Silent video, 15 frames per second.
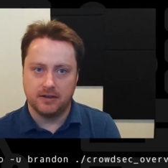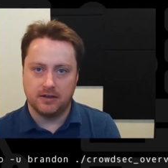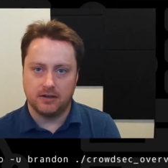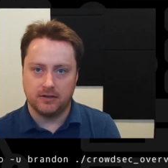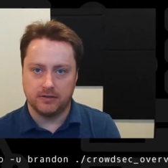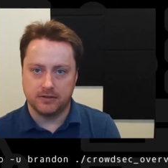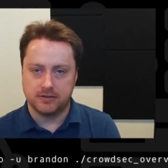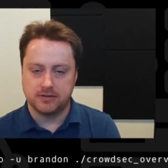
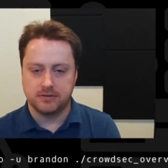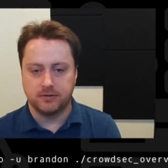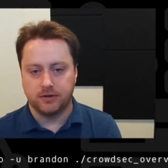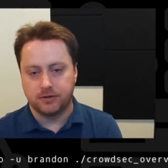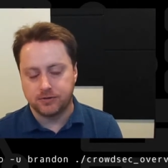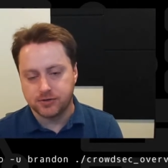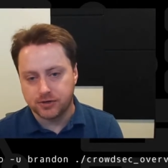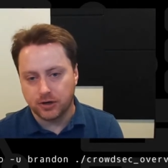on the
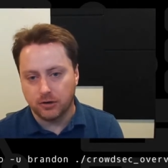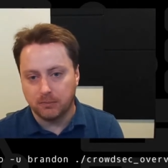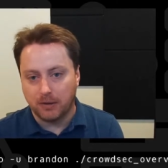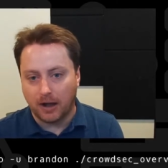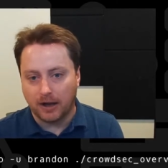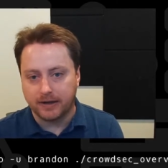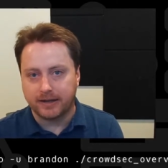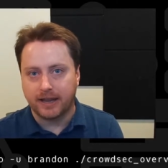Sudo Show
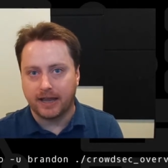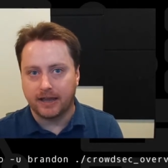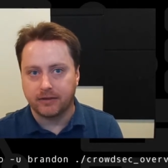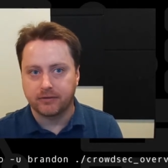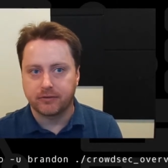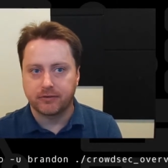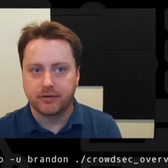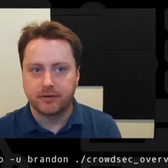
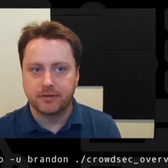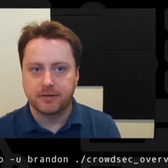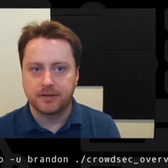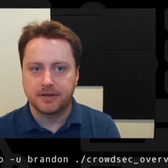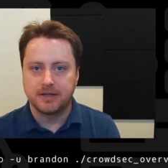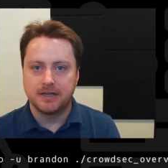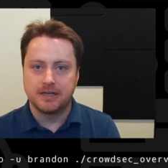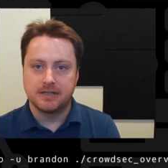podcast.
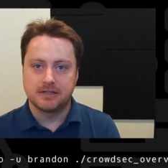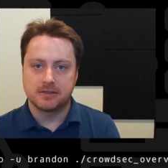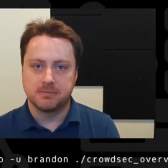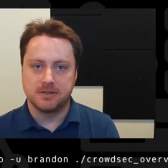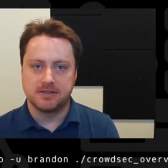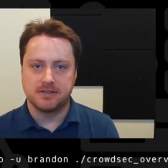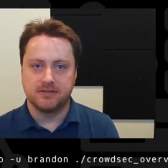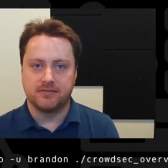
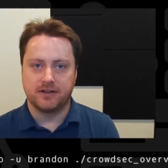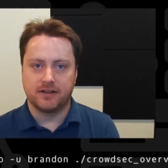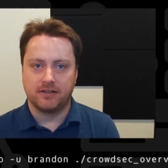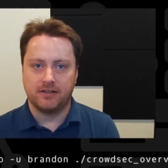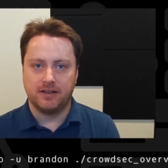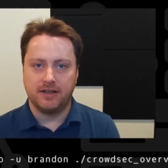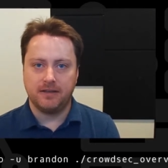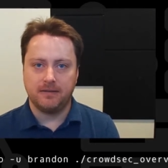
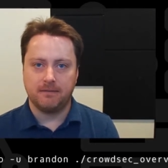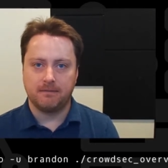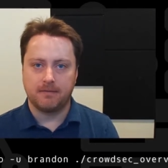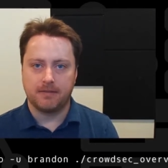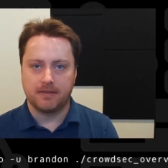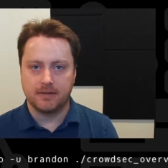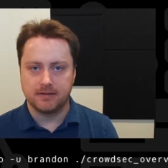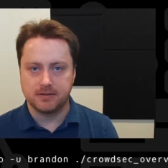Specifically,
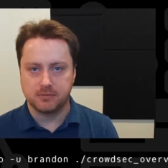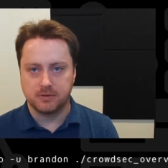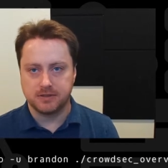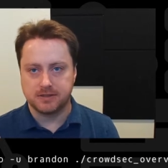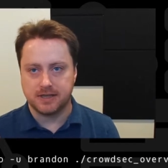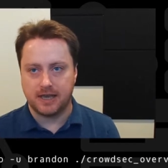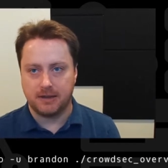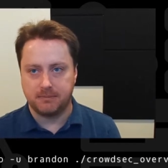this
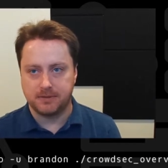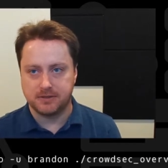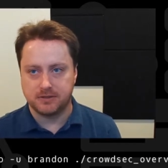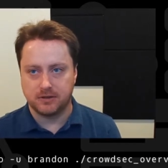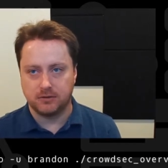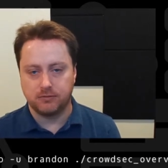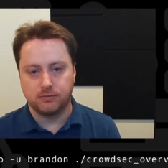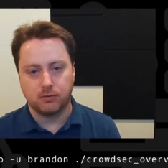was
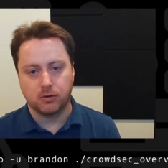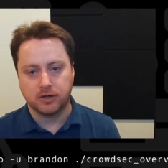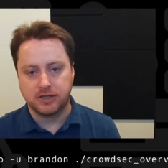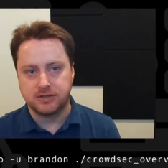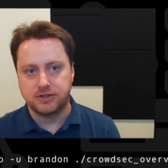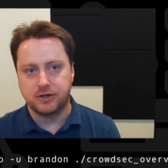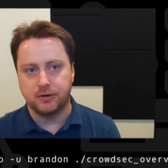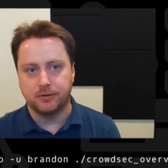episode
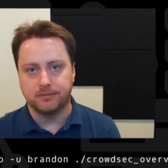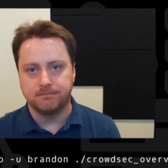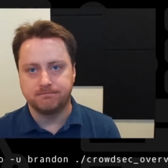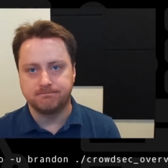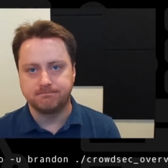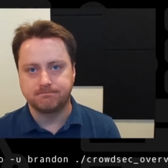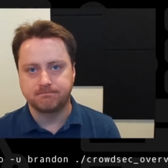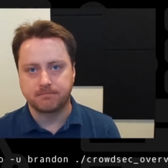42.
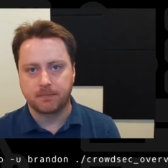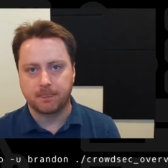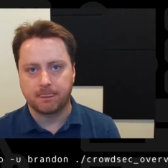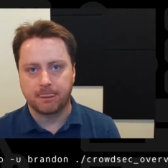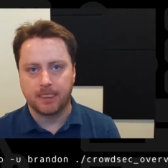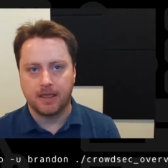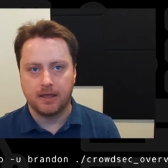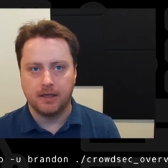
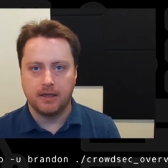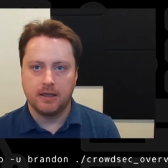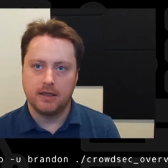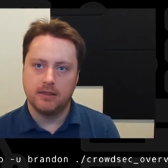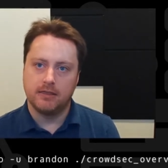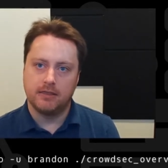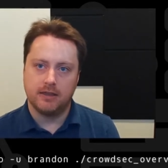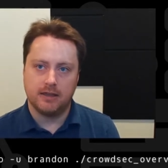
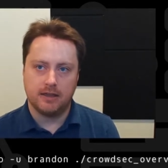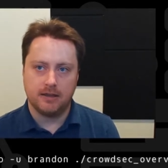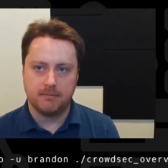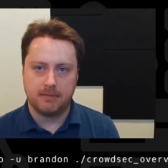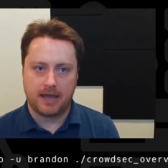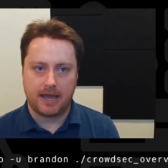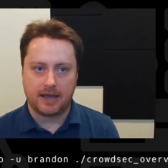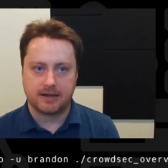Thinking
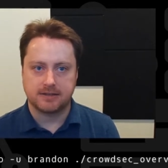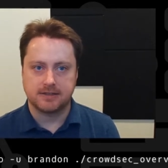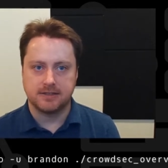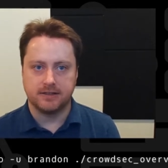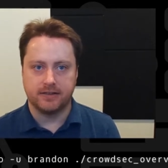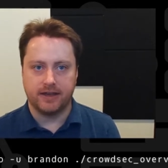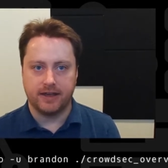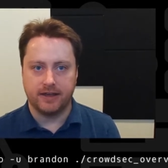back to
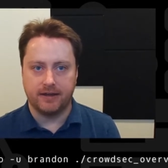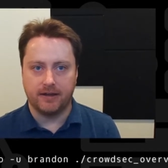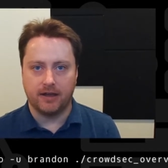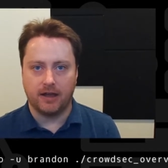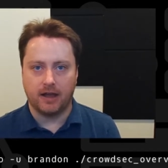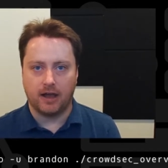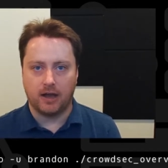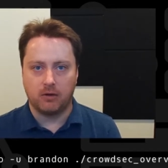that,
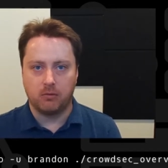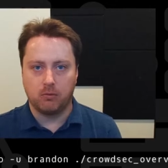I